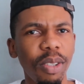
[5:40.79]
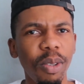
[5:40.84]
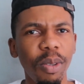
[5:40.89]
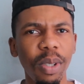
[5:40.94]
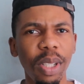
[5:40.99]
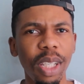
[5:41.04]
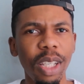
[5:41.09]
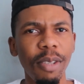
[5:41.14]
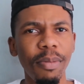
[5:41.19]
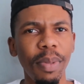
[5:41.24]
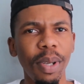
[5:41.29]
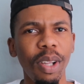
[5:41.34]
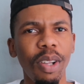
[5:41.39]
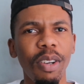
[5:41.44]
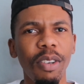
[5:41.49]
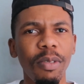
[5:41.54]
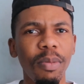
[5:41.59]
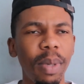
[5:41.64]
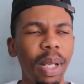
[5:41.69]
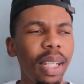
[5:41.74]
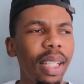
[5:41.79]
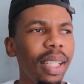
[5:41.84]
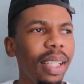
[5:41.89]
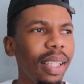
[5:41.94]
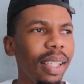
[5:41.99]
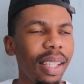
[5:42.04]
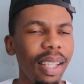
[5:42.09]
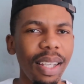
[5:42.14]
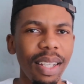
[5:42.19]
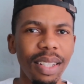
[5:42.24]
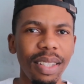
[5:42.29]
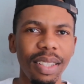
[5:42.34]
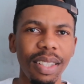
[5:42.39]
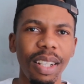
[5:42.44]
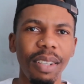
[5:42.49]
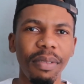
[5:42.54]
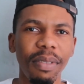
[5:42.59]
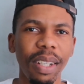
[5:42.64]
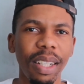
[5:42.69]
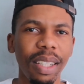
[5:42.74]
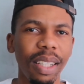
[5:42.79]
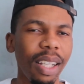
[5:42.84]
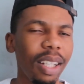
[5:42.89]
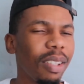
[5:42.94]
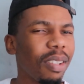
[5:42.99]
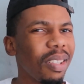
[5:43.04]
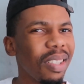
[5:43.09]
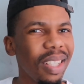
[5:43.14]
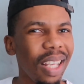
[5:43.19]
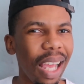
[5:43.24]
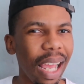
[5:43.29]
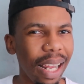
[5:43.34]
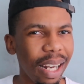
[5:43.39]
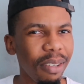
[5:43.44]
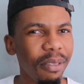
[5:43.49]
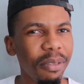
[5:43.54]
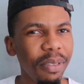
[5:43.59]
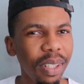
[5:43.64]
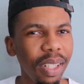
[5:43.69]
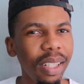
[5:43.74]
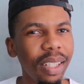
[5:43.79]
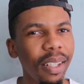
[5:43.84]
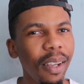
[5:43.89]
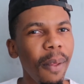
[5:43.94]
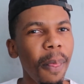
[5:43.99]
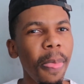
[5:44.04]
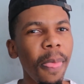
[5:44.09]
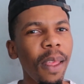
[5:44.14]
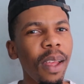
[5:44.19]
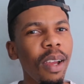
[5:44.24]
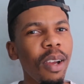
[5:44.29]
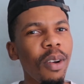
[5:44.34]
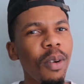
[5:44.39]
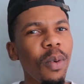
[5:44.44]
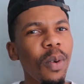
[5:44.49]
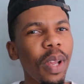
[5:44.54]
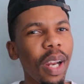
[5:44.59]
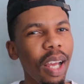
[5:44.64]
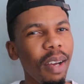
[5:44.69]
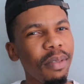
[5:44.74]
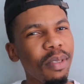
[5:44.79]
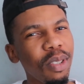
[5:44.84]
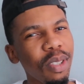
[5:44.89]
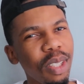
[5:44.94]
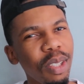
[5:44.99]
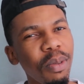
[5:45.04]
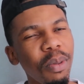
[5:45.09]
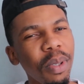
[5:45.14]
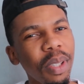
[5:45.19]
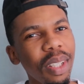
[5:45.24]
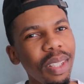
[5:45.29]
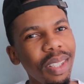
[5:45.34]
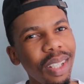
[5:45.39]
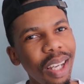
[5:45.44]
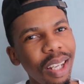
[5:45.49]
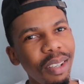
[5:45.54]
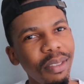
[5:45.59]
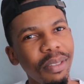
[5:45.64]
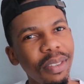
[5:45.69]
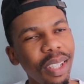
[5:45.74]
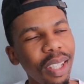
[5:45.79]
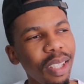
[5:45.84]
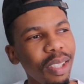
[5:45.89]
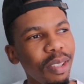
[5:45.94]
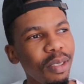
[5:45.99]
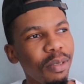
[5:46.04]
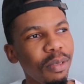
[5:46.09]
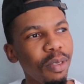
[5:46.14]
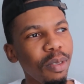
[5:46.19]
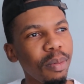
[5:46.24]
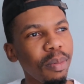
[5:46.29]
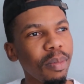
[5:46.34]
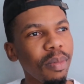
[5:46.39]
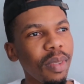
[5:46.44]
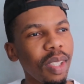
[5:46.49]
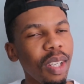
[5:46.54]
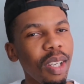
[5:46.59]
Don't keep a lot of money in there and stuff like that, because I had a feeling we'd have to deal with this kind of thing, you feel me?